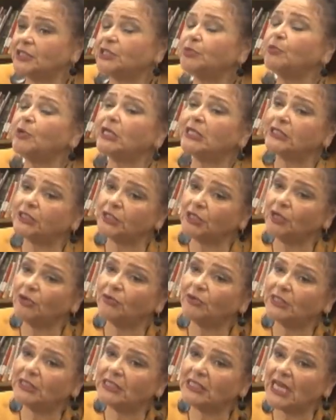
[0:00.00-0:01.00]
wanted to go
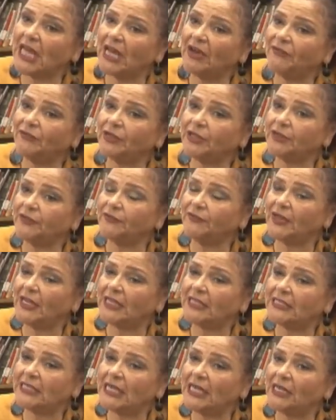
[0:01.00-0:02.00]
into Africa to
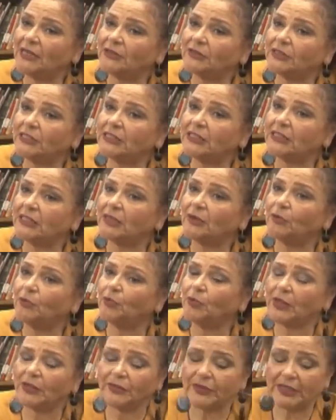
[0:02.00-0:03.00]
find out
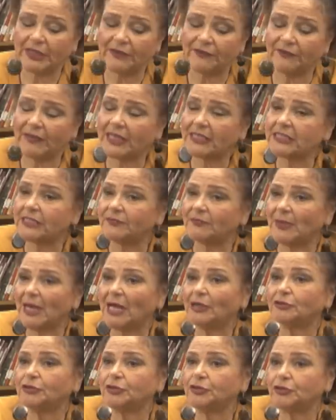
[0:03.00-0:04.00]
what the effects of
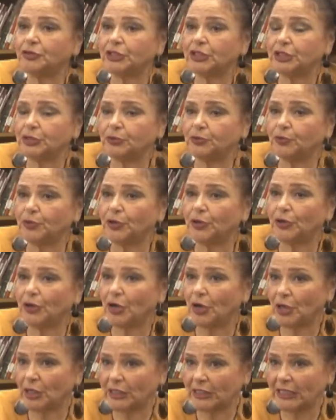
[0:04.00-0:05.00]
malnutrition were
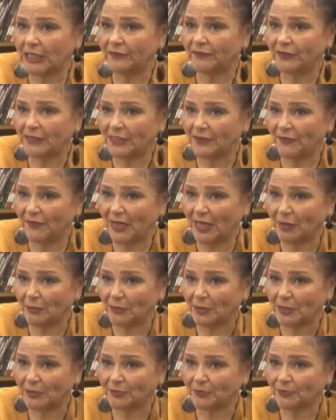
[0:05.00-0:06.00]
on infant
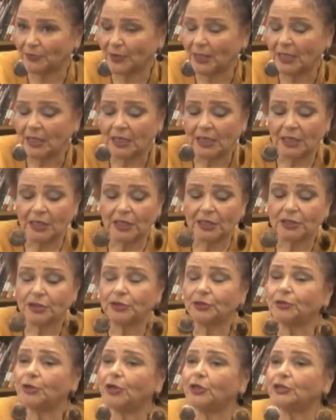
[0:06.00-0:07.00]
development.
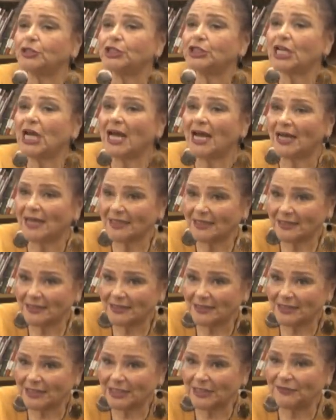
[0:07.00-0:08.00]
To her shock,
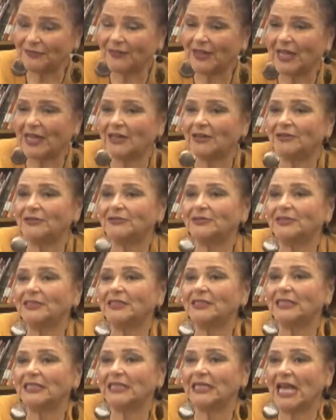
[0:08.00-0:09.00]
she found
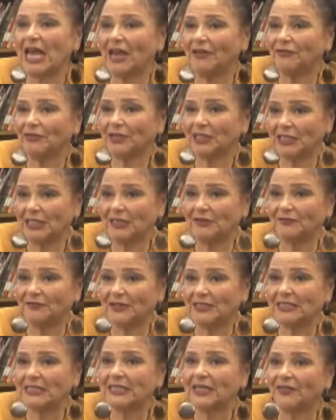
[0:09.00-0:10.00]
in African
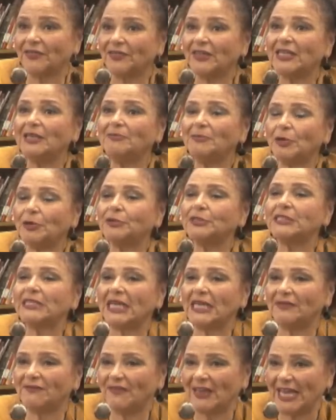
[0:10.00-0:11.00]
infants the most
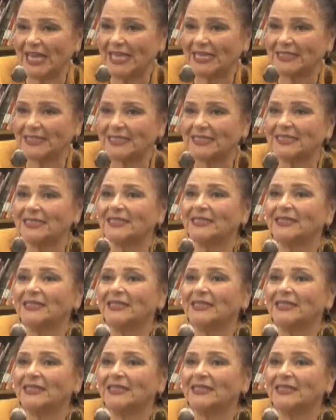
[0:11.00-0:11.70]
advanced